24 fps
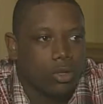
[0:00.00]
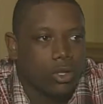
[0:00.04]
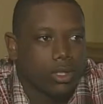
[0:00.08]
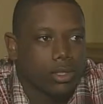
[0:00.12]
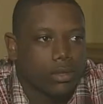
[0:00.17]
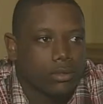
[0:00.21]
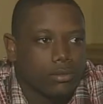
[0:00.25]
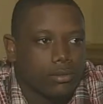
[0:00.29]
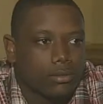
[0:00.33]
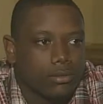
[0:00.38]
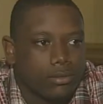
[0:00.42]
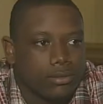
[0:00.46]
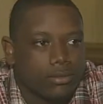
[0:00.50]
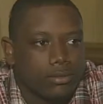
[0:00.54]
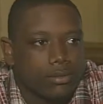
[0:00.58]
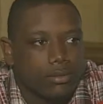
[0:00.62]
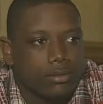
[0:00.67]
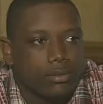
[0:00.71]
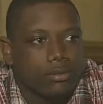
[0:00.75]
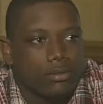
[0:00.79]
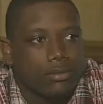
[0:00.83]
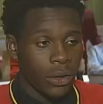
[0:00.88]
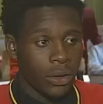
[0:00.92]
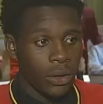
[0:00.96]

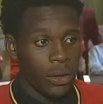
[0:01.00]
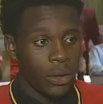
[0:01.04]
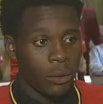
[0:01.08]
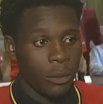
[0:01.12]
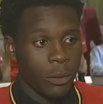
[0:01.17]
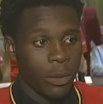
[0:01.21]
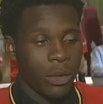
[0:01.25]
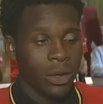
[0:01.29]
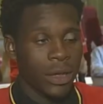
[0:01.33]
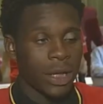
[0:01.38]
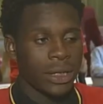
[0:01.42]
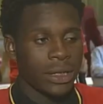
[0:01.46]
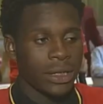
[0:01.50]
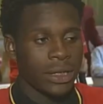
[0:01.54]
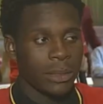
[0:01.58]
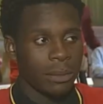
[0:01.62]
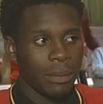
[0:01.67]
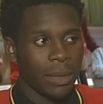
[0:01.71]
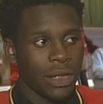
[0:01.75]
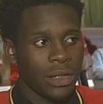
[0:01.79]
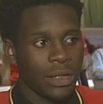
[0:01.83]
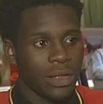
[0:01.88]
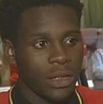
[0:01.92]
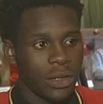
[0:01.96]
Where do I see
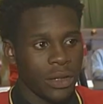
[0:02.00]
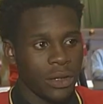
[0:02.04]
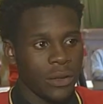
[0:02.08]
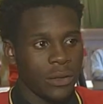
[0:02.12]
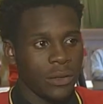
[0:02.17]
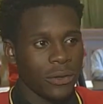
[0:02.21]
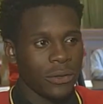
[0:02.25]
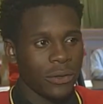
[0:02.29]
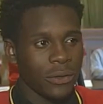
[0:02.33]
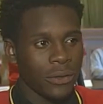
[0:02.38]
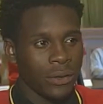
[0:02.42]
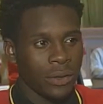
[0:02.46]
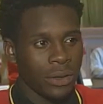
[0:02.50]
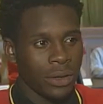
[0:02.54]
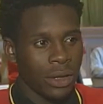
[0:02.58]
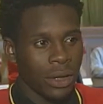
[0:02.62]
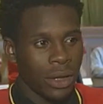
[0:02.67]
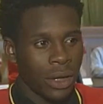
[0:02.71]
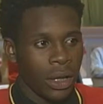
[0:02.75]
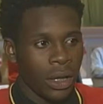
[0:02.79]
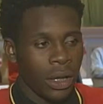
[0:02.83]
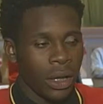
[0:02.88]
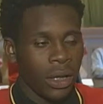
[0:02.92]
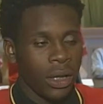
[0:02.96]
myself?
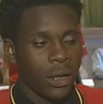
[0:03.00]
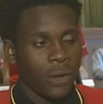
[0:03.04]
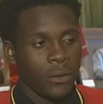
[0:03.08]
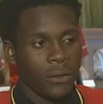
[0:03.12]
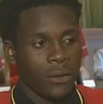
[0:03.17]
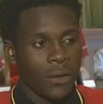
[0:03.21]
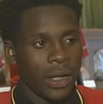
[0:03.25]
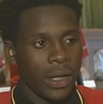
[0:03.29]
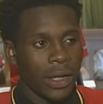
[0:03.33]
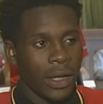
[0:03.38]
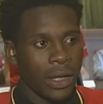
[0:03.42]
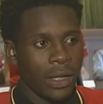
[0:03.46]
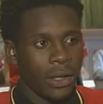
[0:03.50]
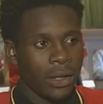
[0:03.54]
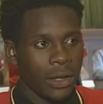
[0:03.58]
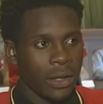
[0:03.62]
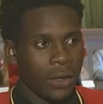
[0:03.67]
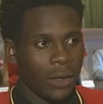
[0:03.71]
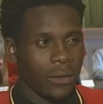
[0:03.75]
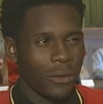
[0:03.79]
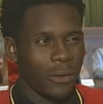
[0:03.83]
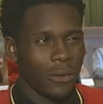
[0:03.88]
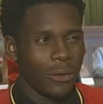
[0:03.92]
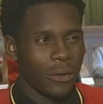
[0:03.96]
If I
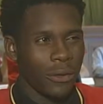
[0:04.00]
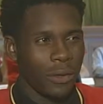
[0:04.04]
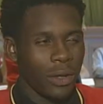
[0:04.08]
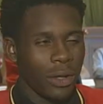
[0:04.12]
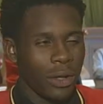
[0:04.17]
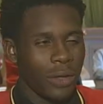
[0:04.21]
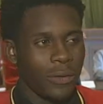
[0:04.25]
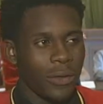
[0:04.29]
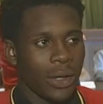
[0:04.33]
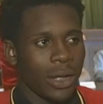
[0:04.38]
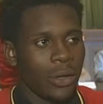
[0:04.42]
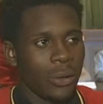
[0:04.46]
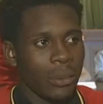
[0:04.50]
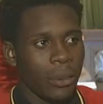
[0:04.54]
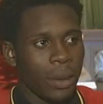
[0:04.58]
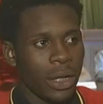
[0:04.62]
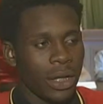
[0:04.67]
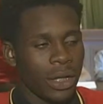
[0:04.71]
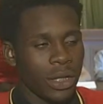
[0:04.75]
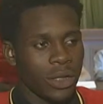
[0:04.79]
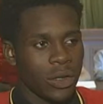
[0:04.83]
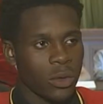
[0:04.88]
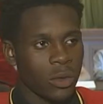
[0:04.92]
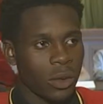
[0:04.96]
don't make it
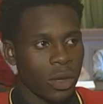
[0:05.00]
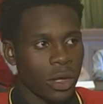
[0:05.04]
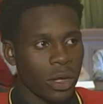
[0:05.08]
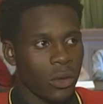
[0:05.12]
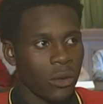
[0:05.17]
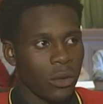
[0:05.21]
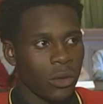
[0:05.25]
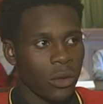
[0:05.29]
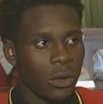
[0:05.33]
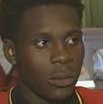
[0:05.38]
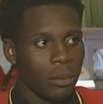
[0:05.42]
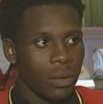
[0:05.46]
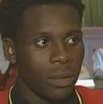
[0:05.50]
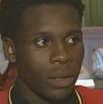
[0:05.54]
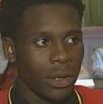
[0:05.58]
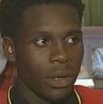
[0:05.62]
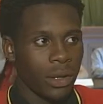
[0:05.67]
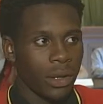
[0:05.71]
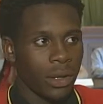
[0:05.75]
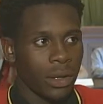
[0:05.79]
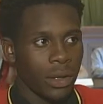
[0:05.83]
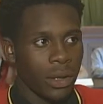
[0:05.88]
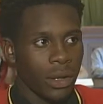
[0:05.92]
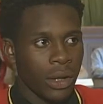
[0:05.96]
to where I want to be,
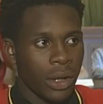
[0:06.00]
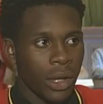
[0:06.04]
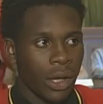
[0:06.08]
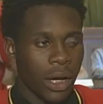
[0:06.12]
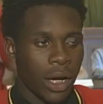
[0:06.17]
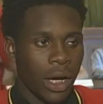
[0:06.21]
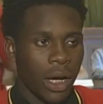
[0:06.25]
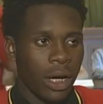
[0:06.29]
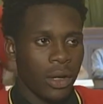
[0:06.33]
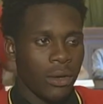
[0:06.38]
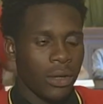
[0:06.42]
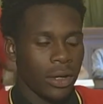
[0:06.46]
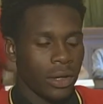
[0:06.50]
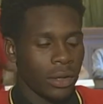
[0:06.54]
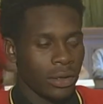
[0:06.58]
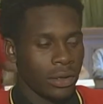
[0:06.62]
I